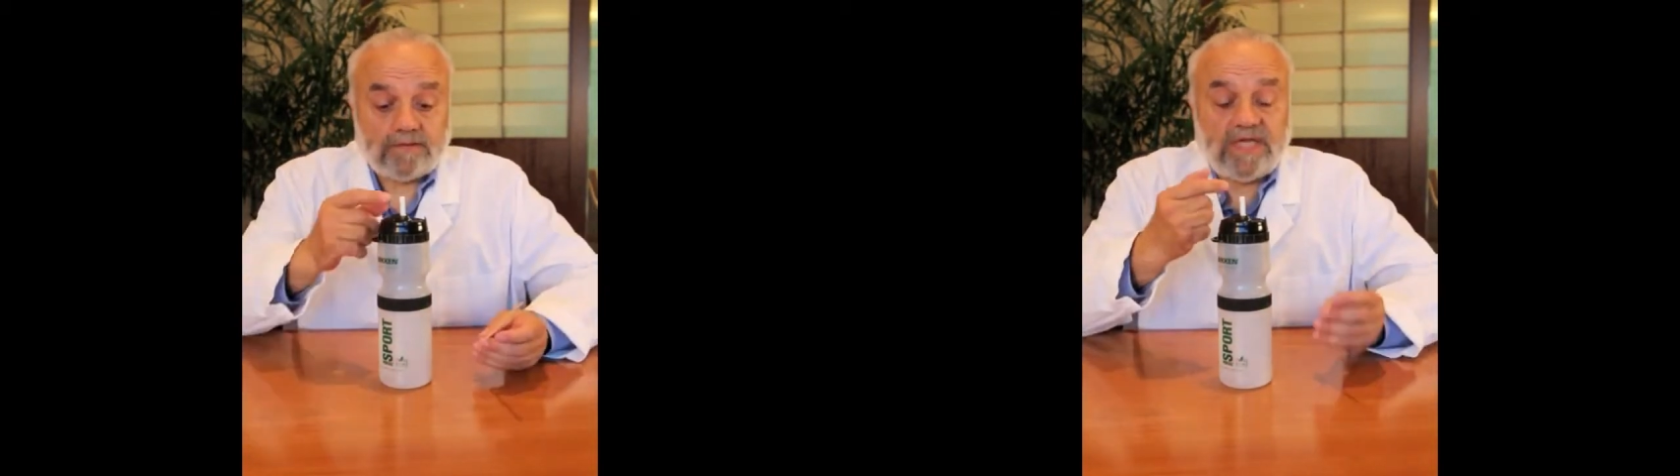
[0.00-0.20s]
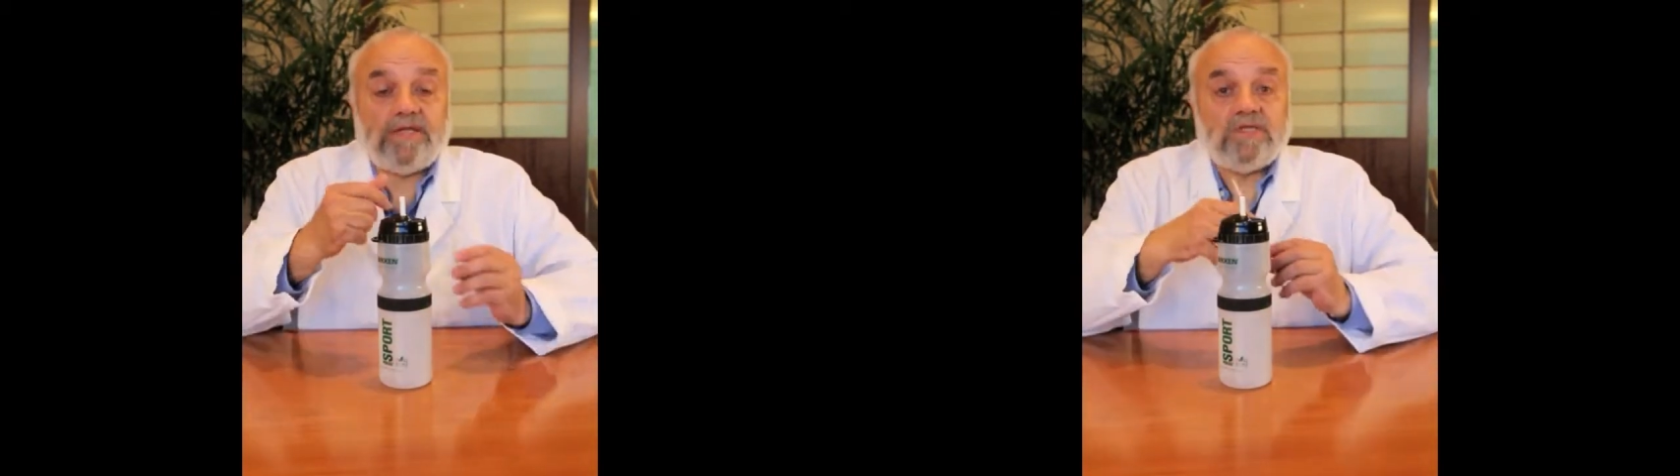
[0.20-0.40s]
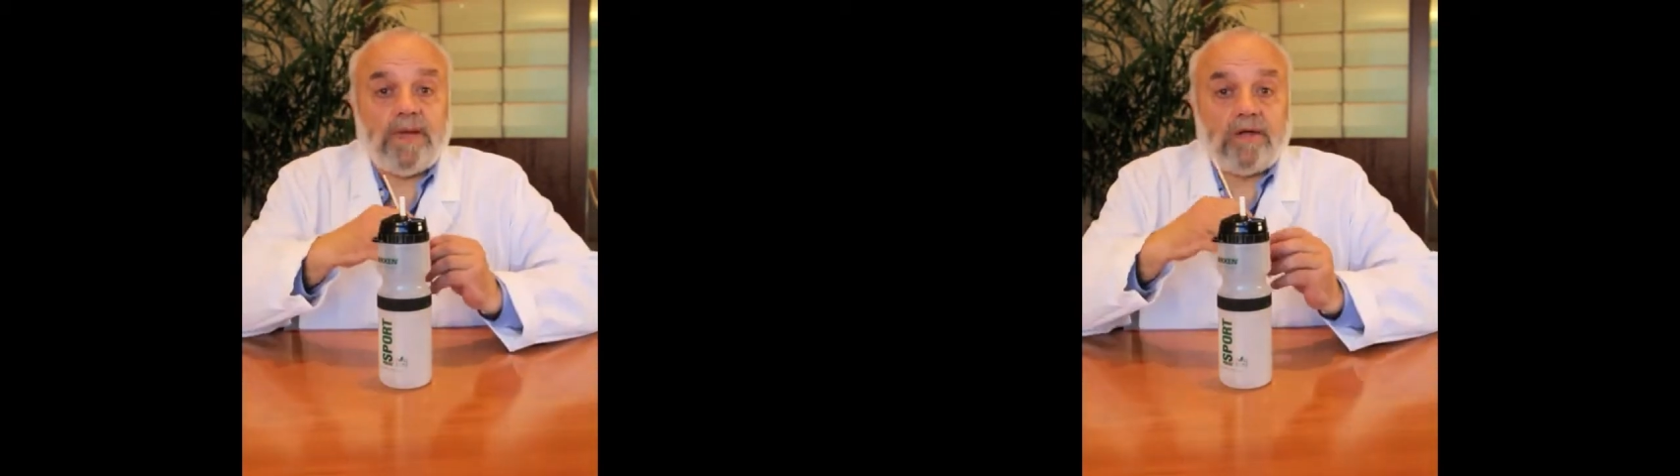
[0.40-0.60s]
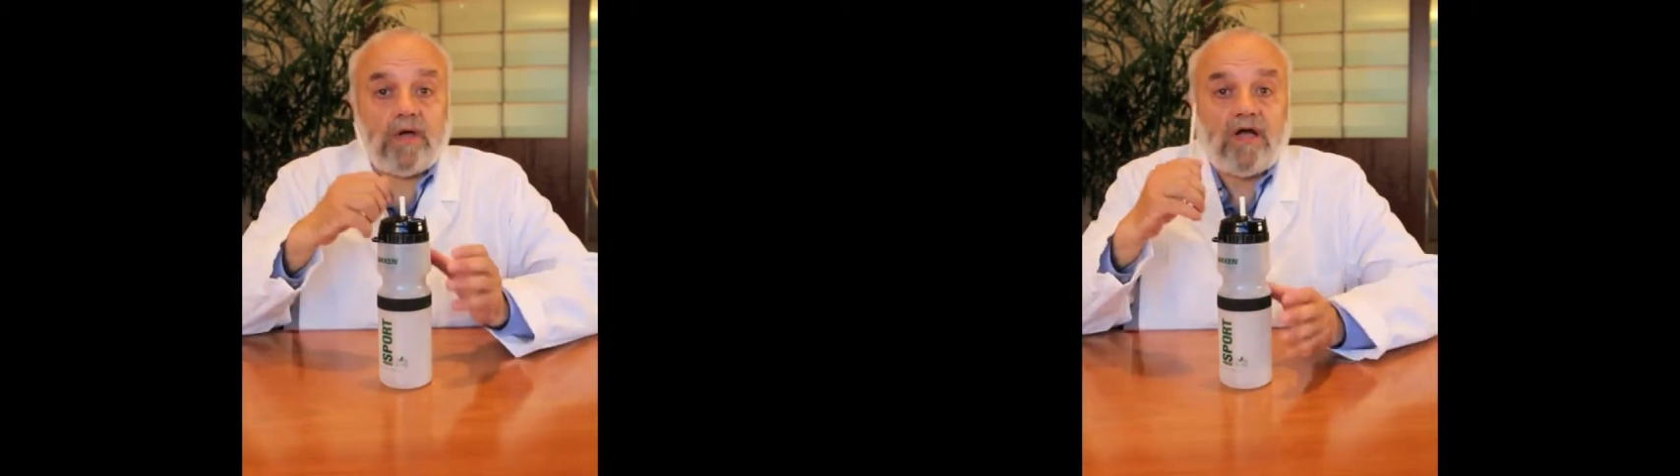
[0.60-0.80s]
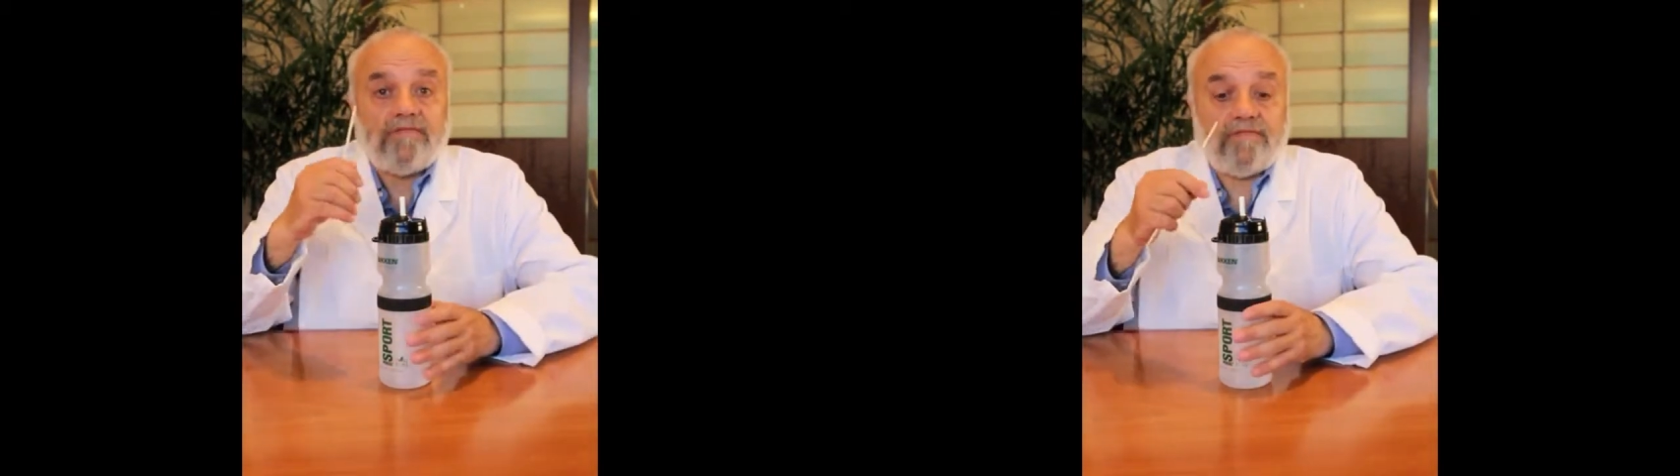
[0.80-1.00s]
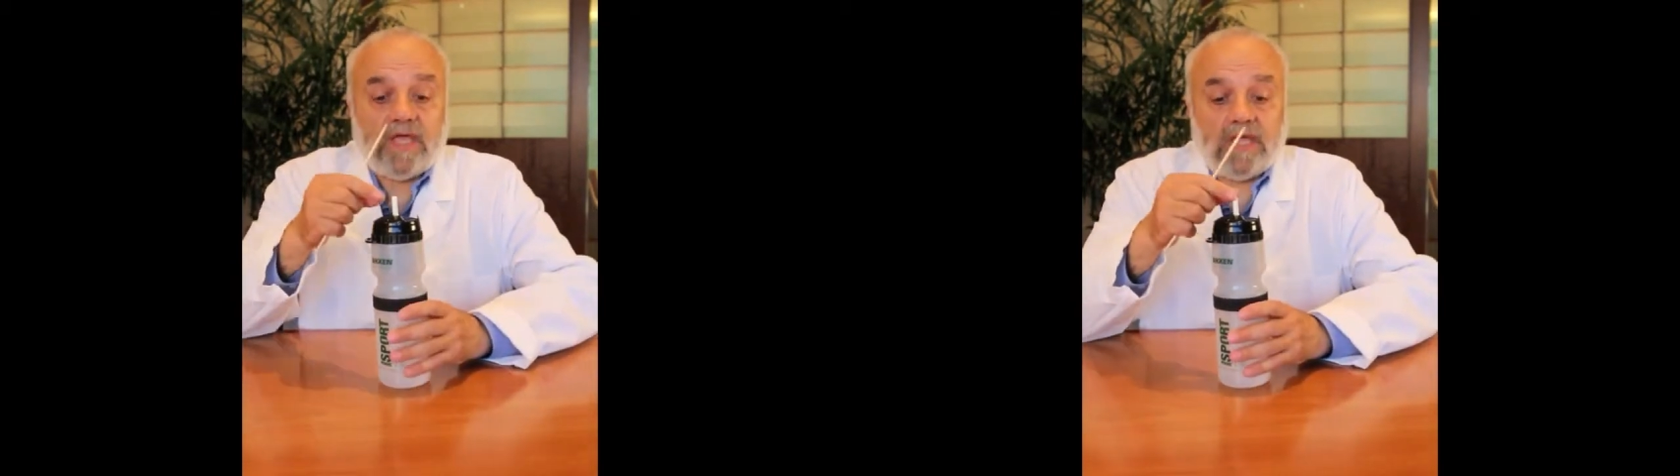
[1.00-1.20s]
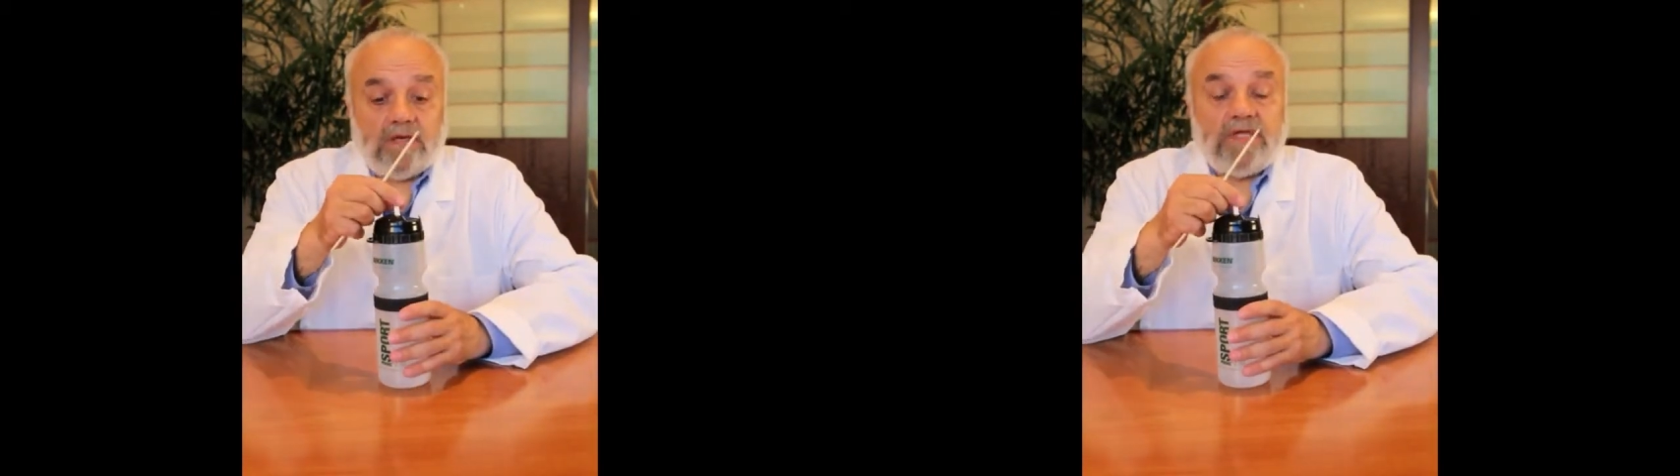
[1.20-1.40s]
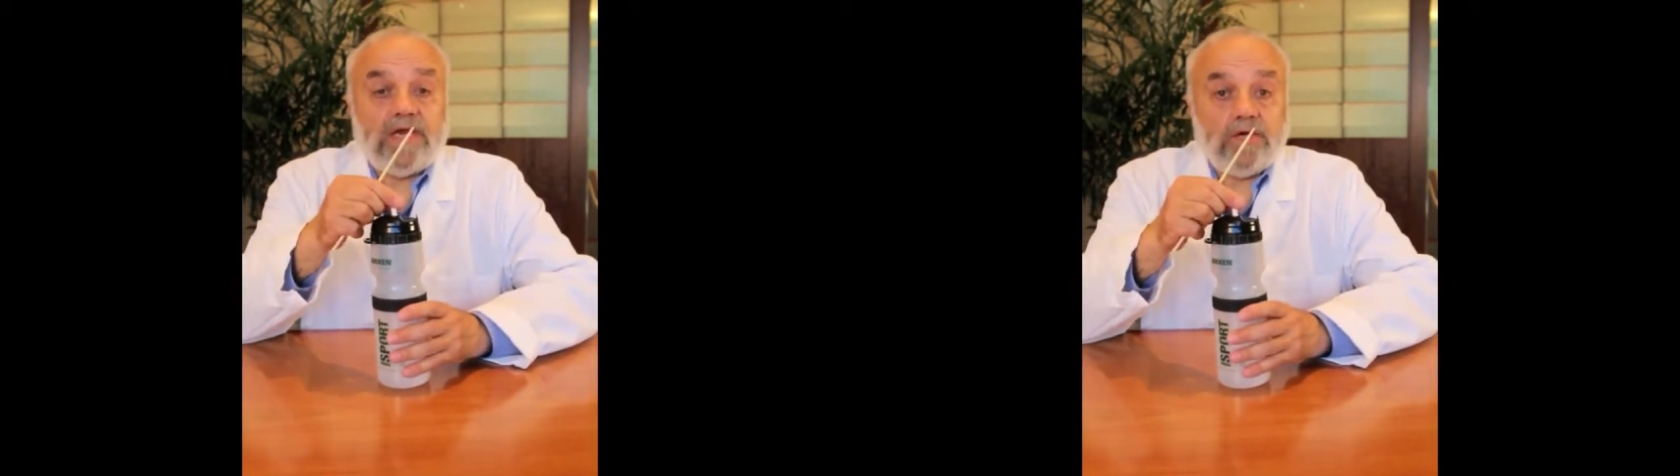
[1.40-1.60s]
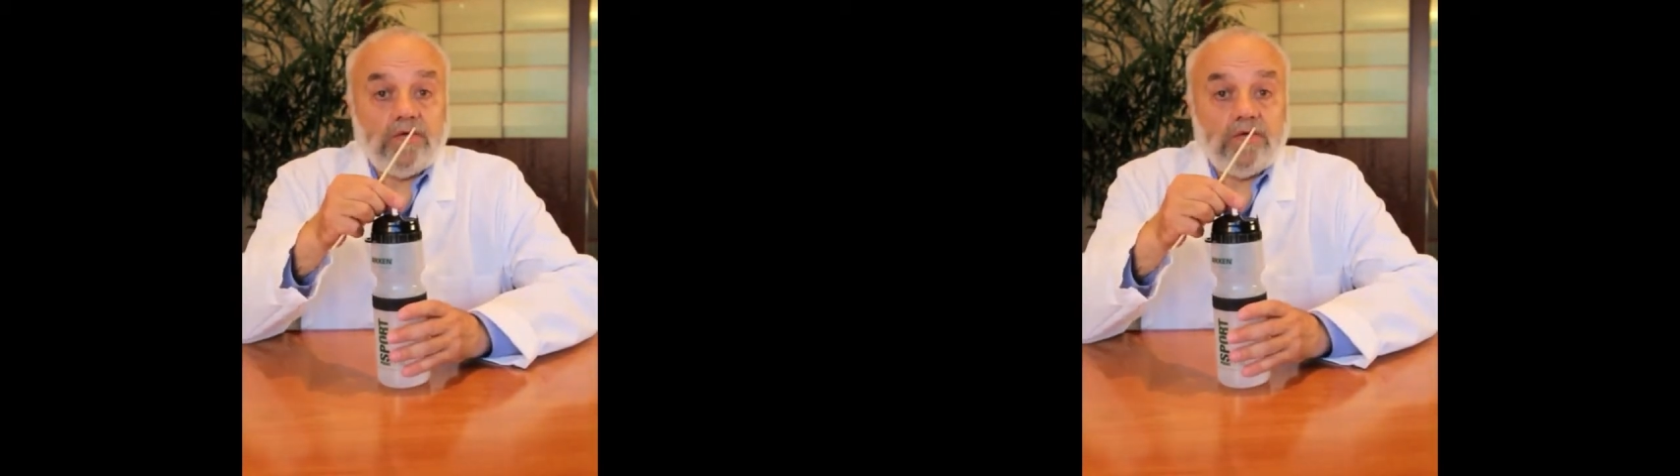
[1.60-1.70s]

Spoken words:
take the spout off and get a